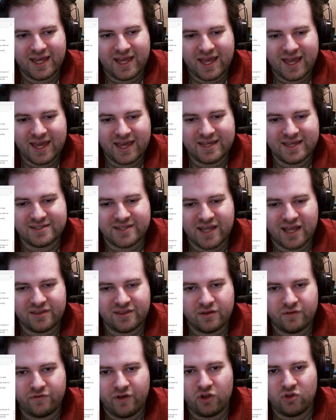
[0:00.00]
is that
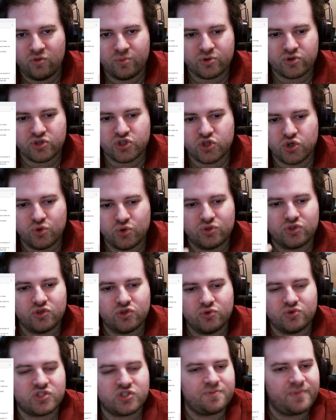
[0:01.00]
the developers who
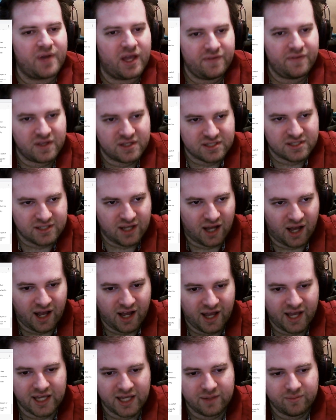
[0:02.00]
do spend this
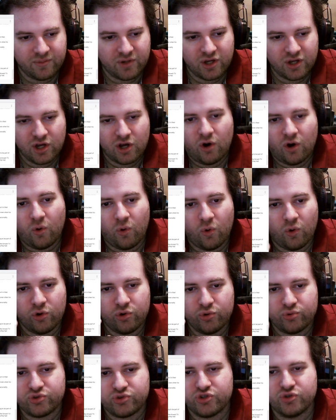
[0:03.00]
time, or
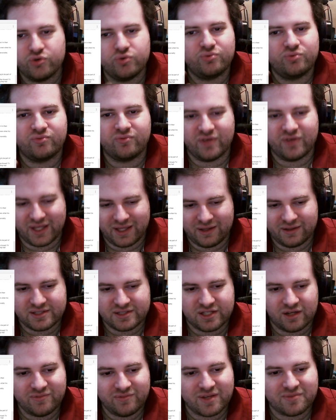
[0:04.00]
who do
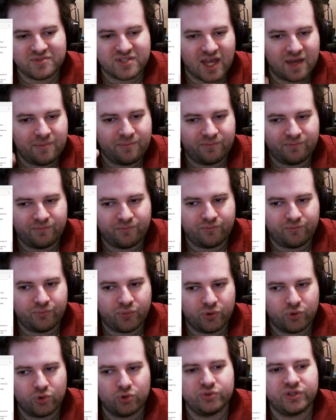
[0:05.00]
sometimes get
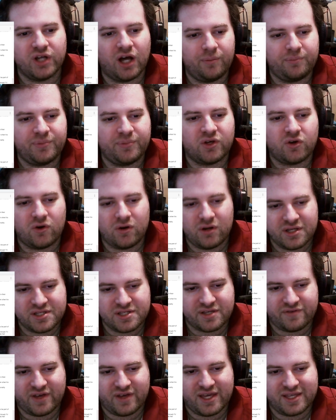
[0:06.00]
pulled up because
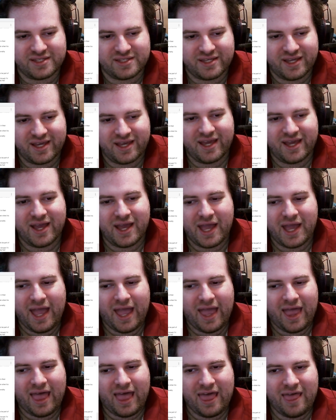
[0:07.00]
of it,
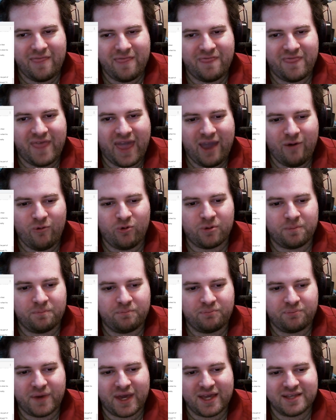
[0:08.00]
they were
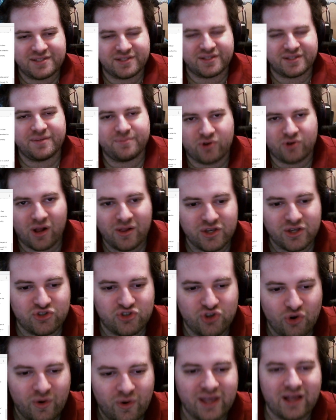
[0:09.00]
basically probably
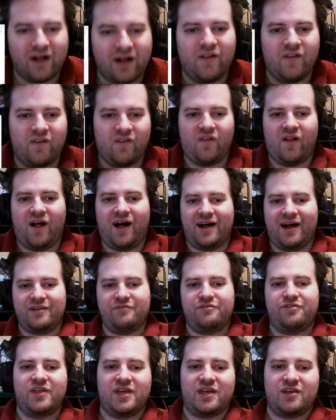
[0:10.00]
doing a lot of
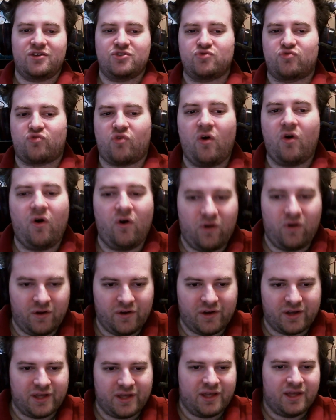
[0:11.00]
things wrong.
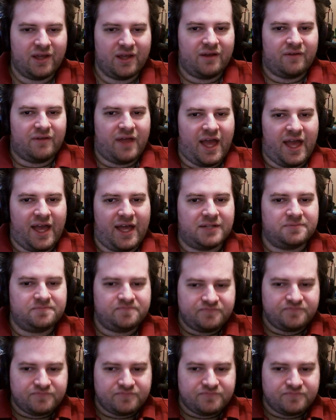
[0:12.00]
And